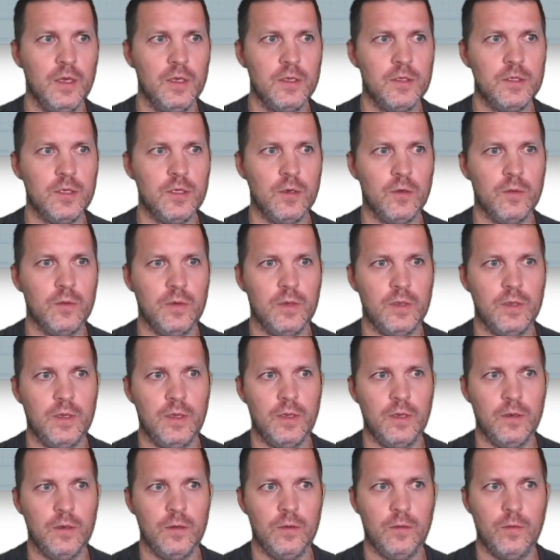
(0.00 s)
So
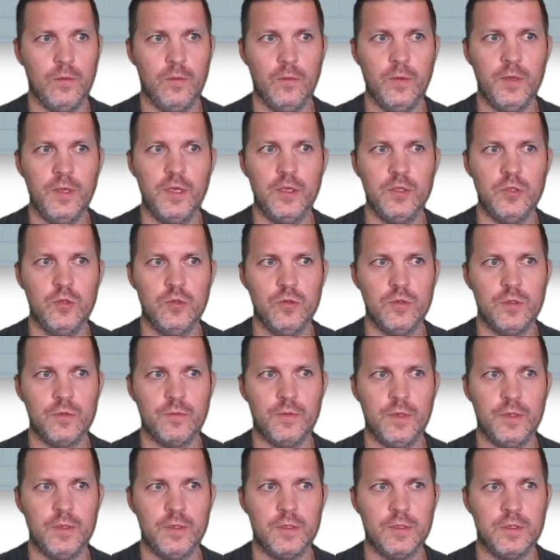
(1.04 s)
we can choose the
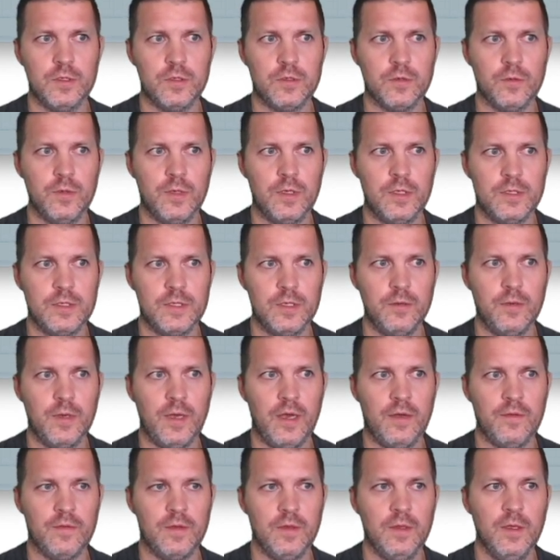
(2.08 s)
registry so we see we
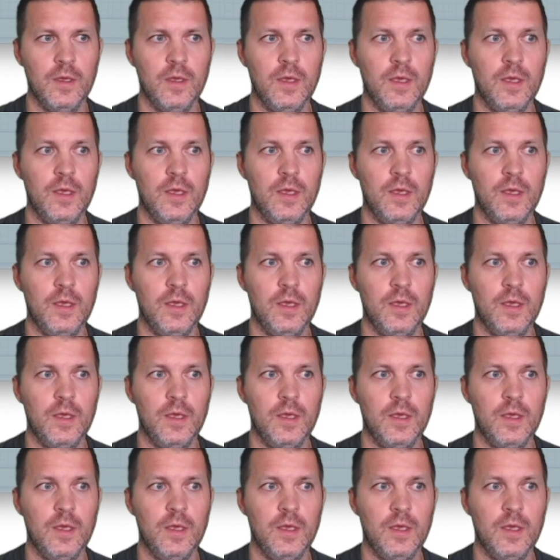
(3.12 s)
have the